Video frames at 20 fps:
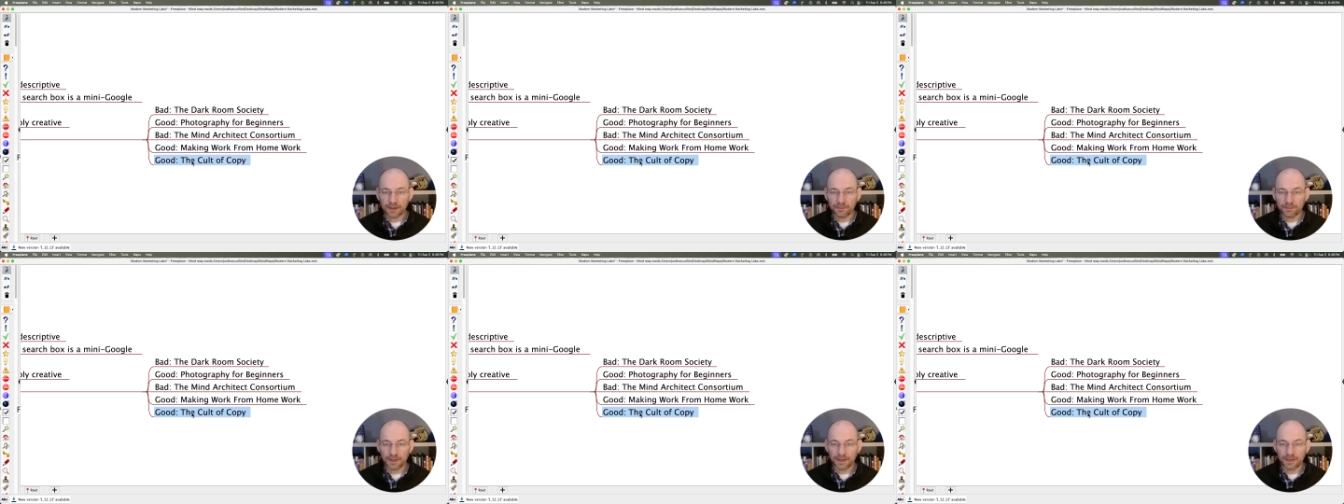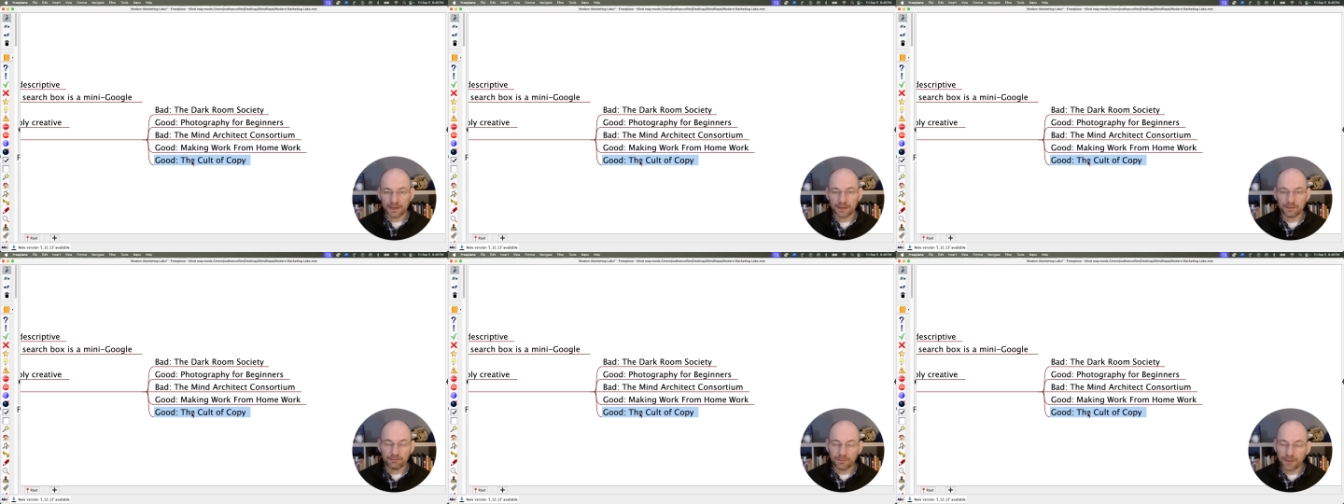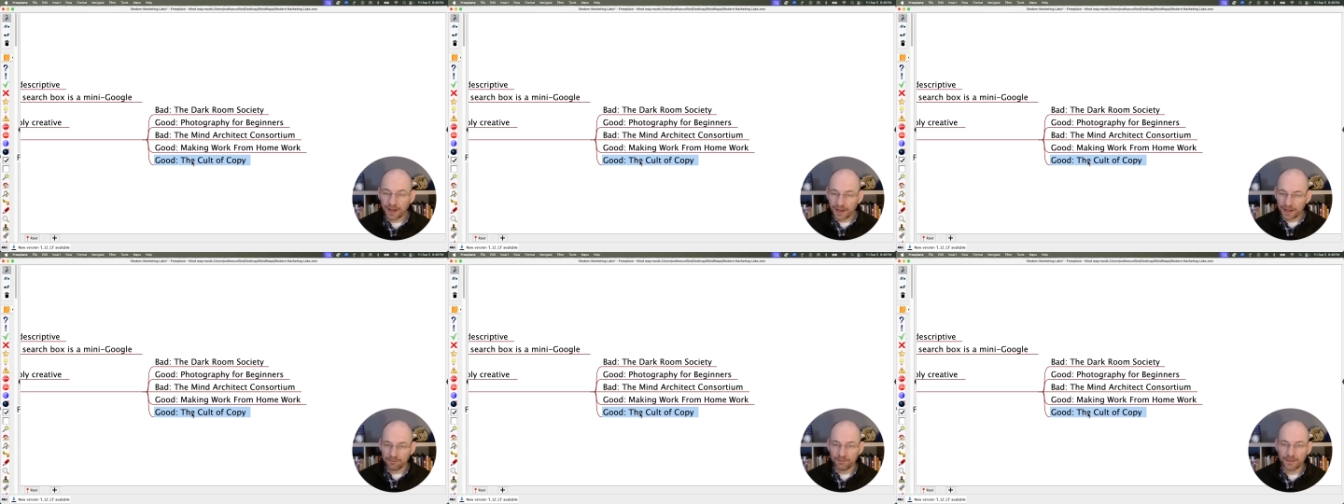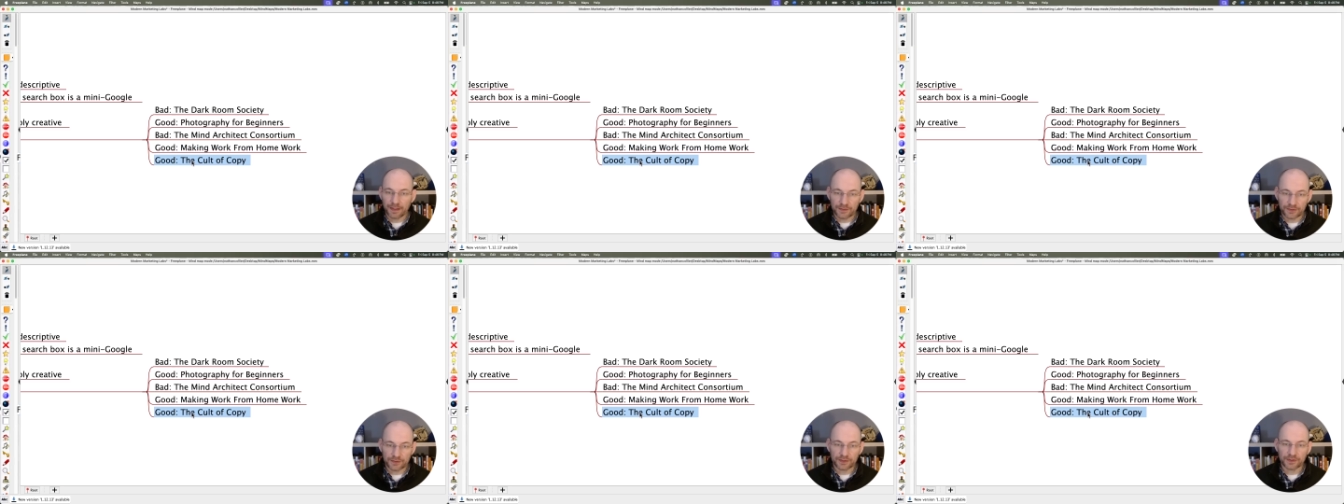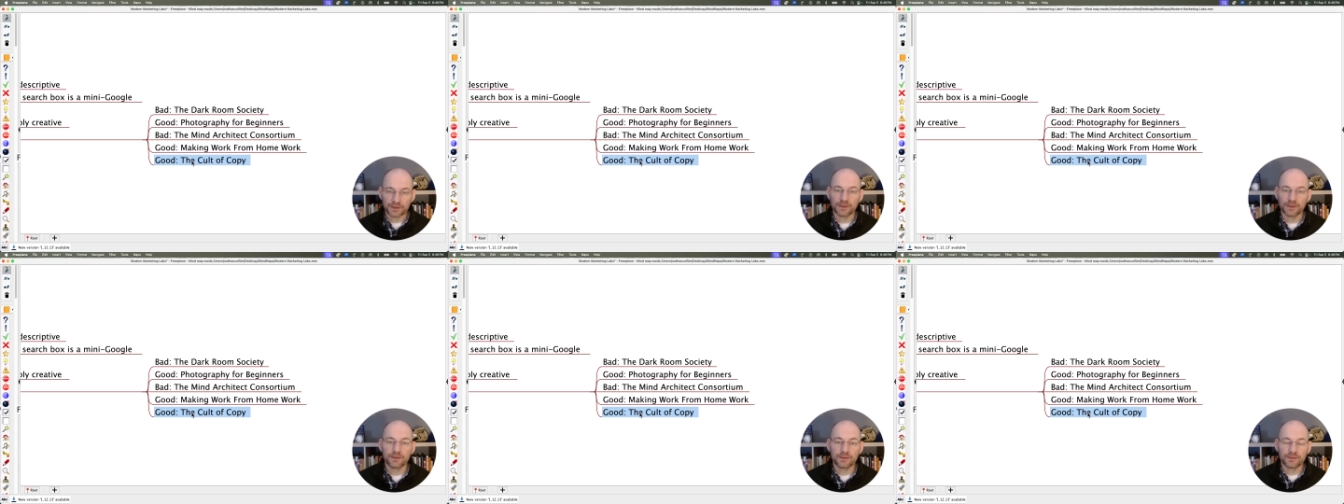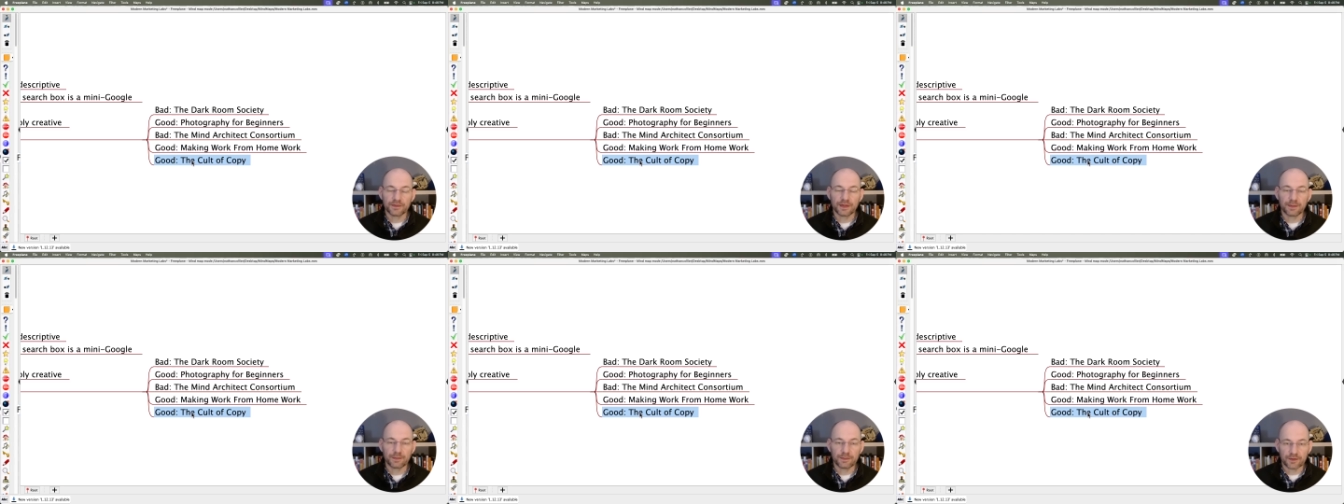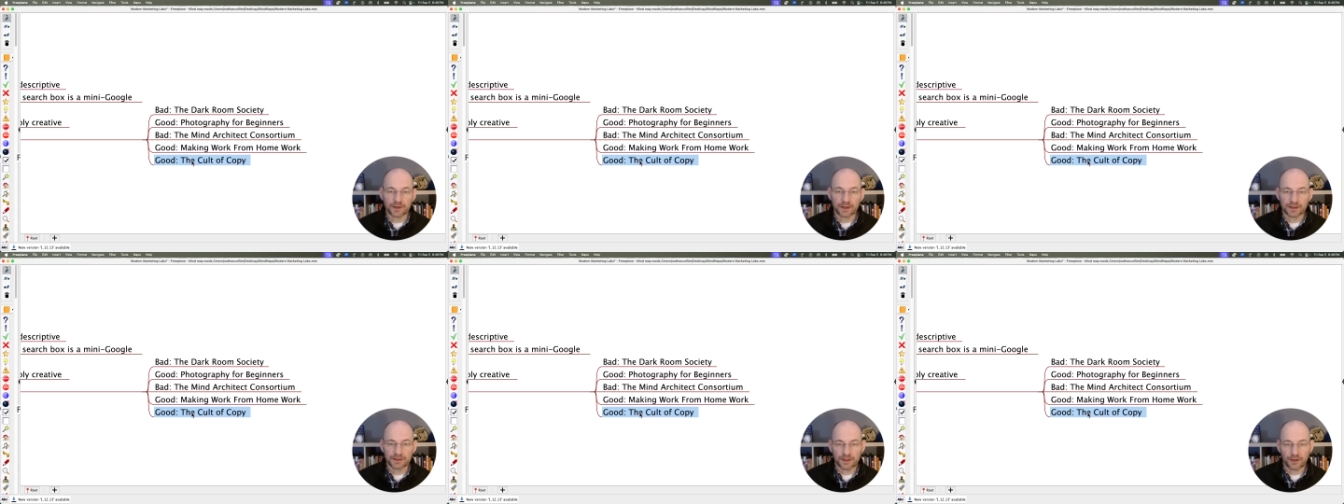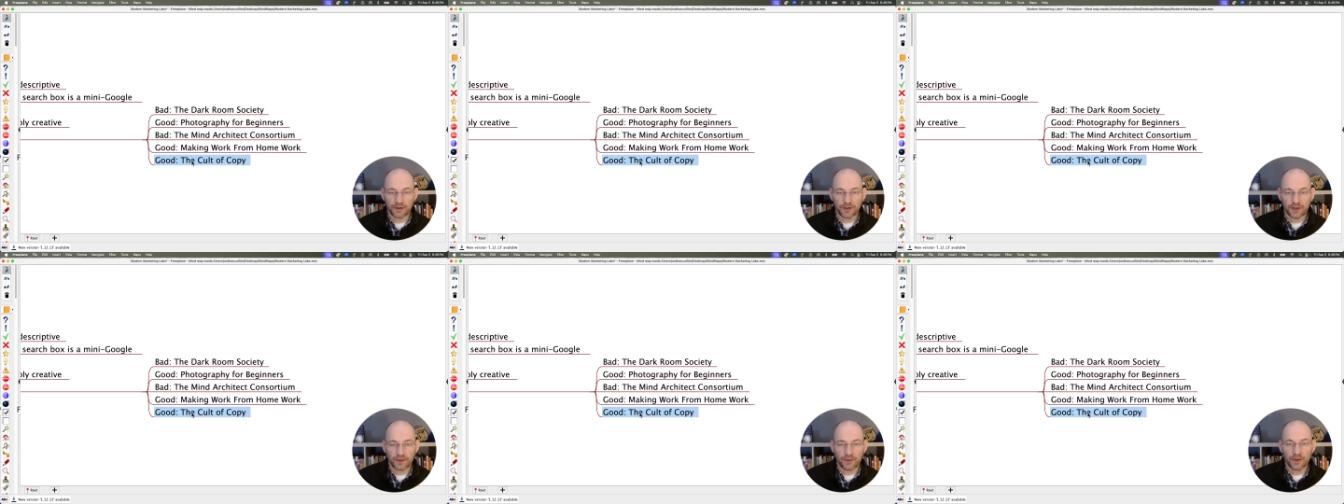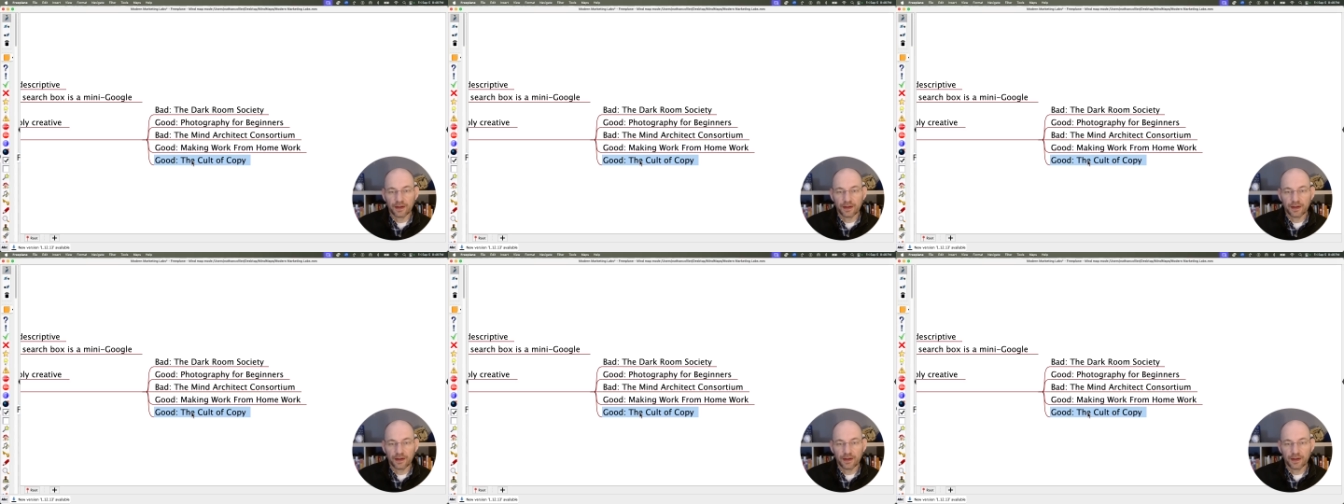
And then my mentor, whose name is Conterio,